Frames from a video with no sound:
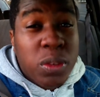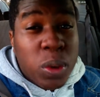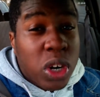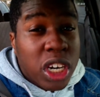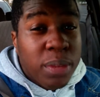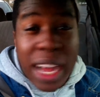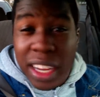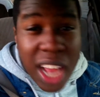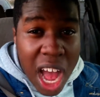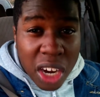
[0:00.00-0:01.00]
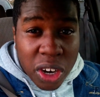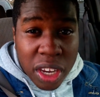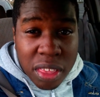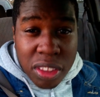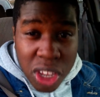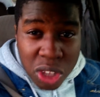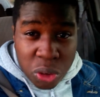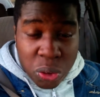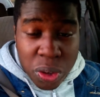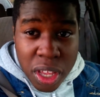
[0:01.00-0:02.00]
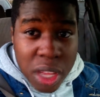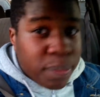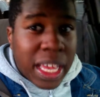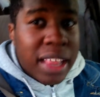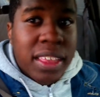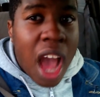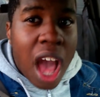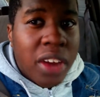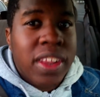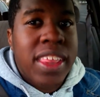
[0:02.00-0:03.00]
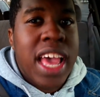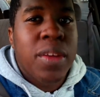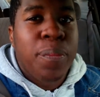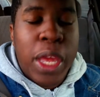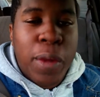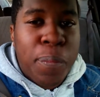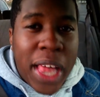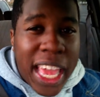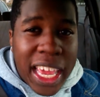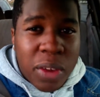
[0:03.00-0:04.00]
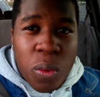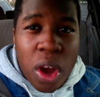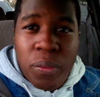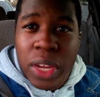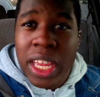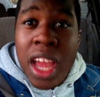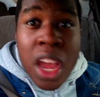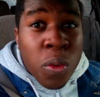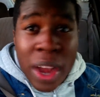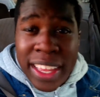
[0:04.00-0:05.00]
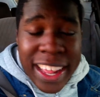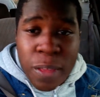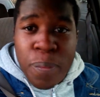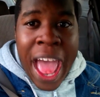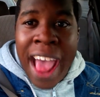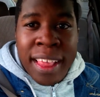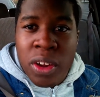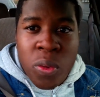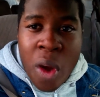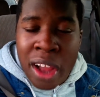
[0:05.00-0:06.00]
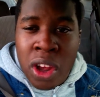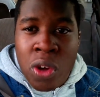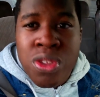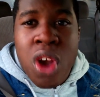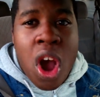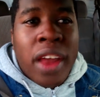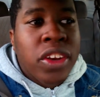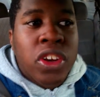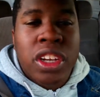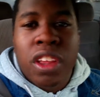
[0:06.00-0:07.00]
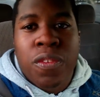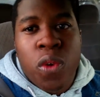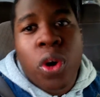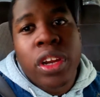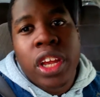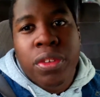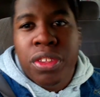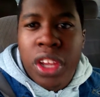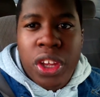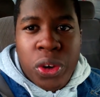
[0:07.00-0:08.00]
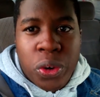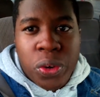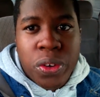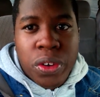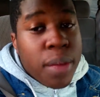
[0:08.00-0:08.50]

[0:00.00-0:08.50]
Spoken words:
we should be worried about Congress too. Because Congress has a big play in what gets passed and what goes on during these 4 years too.